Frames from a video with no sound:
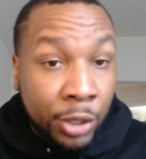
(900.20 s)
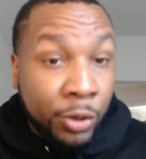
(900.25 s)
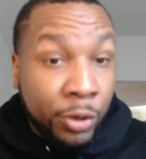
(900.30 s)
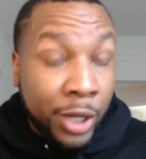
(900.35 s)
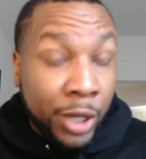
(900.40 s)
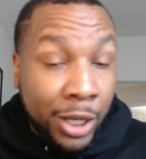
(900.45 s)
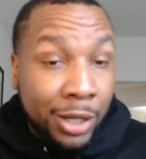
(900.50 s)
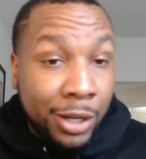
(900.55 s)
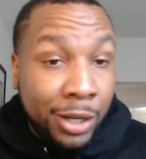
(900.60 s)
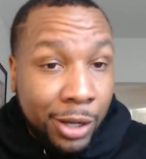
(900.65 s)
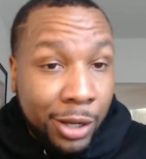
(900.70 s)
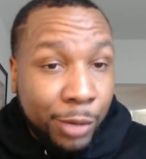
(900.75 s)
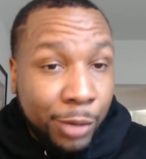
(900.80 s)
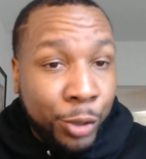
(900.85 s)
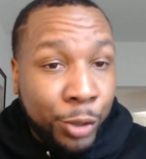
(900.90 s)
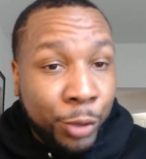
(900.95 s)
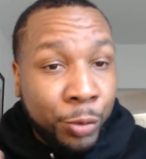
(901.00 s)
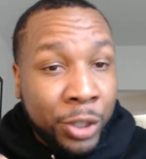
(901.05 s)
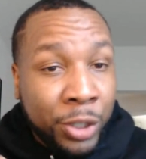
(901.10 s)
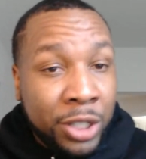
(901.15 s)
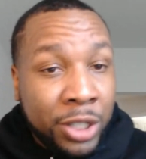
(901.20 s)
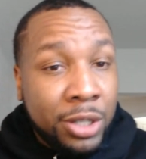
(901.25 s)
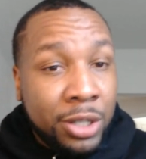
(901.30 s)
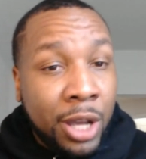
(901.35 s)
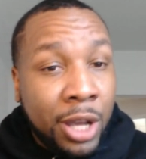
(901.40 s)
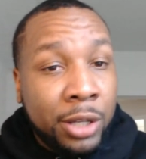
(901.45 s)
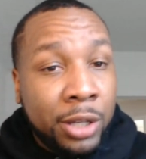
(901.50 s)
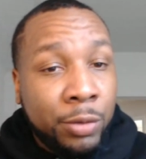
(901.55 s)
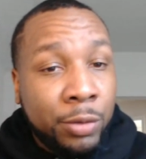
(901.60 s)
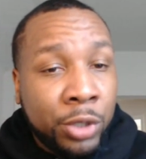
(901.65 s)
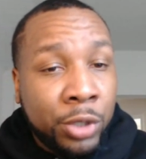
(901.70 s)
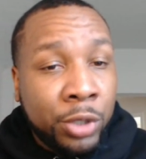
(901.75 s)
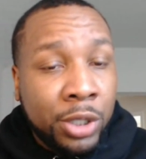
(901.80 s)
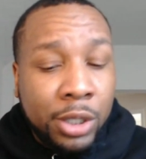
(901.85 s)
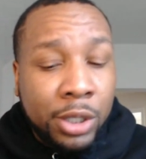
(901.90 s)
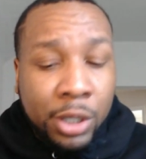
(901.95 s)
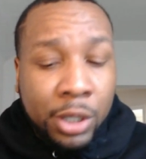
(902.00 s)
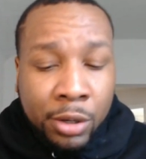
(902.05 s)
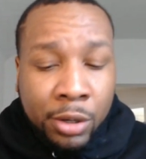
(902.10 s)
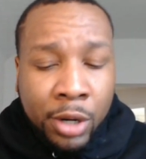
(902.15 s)
end up with a really solid rookie
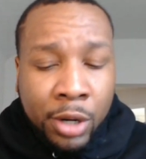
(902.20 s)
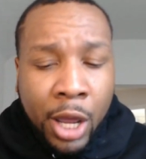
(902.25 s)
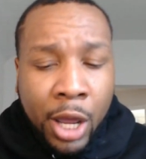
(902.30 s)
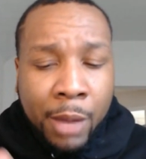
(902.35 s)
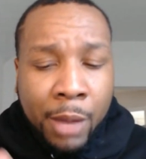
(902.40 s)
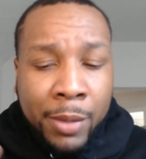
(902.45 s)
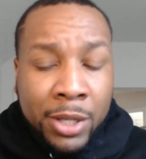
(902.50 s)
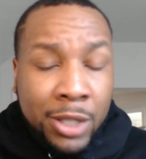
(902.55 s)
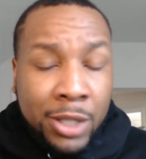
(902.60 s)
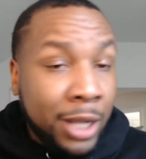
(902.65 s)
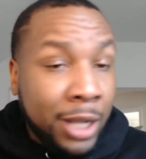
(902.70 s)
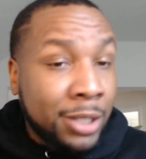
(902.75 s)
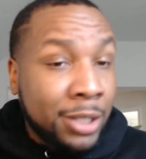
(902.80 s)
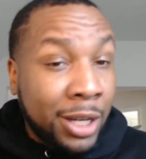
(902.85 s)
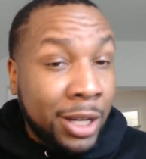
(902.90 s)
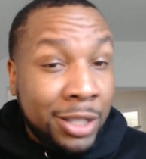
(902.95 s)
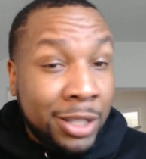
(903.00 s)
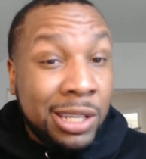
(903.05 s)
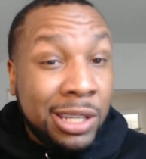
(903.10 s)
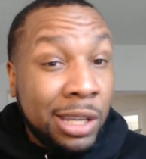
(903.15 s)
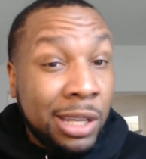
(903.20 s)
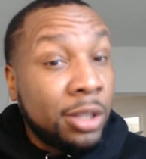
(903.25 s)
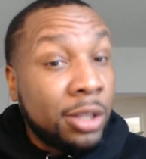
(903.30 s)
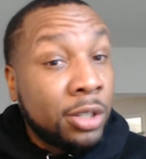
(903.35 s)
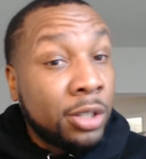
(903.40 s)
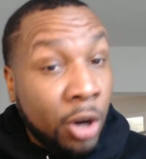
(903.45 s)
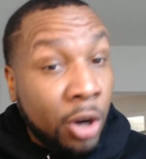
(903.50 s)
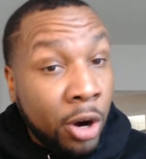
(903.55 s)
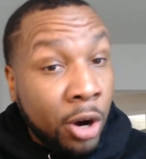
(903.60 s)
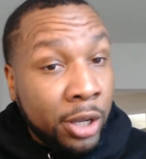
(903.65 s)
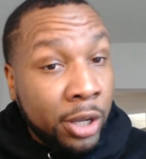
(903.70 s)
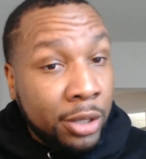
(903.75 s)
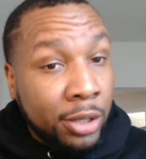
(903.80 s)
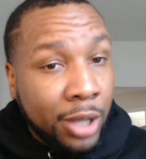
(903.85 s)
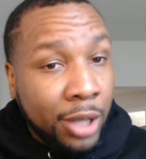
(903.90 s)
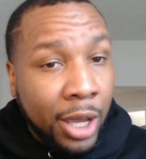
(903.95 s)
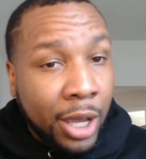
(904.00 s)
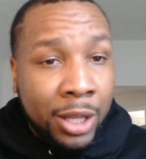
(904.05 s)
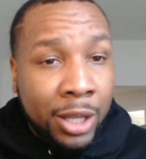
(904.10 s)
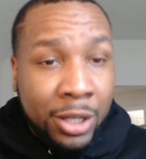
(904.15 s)
year. Because, like I said, he's getting the targets.
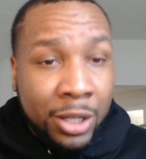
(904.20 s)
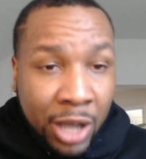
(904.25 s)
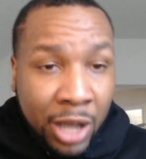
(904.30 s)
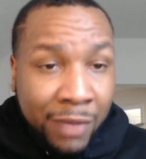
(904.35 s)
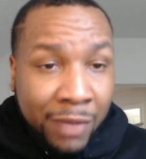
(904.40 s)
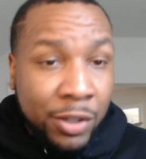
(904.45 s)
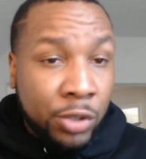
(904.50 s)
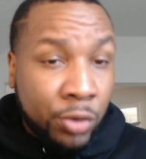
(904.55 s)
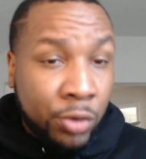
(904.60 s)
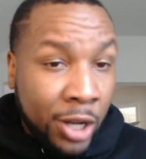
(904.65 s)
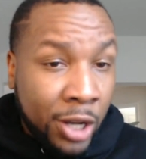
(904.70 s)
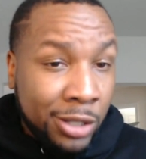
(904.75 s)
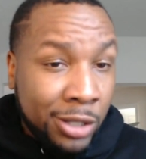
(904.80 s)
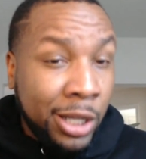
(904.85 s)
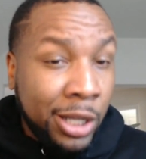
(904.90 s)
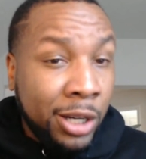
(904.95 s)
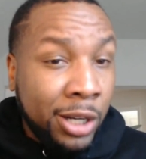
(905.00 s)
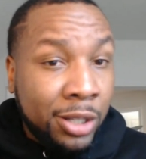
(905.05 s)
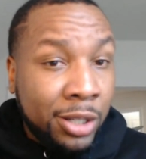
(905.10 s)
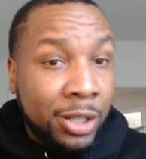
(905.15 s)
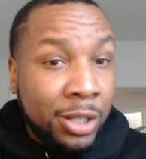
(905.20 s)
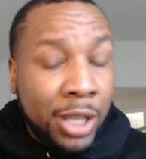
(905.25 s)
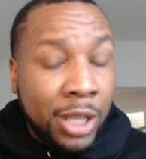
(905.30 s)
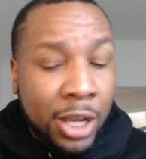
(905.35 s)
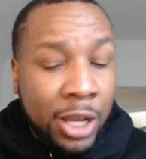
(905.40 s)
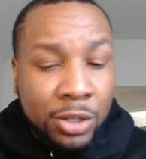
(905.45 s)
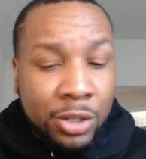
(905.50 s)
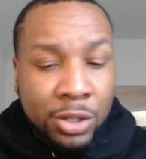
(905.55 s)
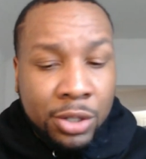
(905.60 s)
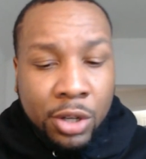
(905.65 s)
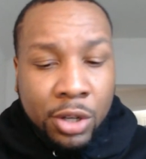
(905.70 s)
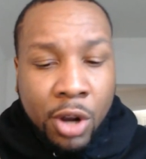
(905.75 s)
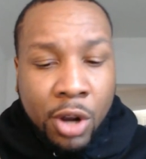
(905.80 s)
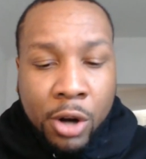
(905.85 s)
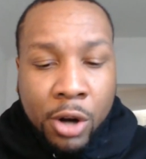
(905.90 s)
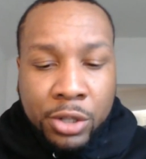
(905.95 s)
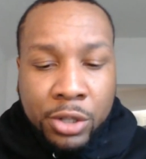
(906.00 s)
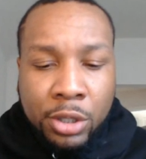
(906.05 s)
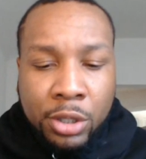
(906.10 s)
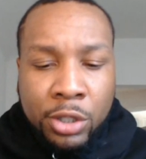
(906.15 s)
They just haven't translated into catches and
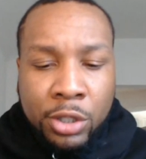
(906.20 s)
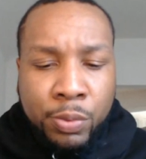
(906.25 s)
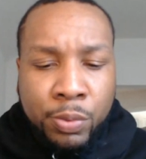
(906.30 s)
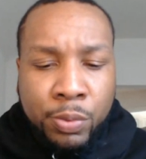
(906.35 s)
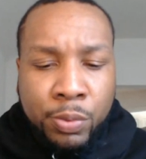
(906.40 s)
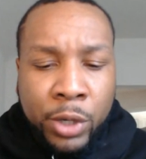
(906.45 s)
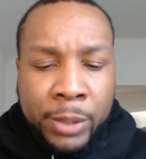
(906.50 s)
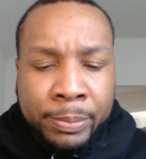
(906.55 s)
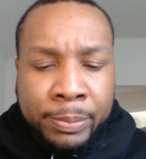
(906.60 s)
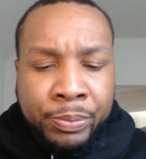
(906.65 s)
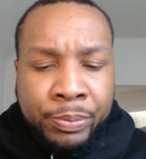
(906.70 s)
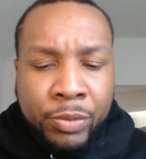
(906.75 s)
yards at this point.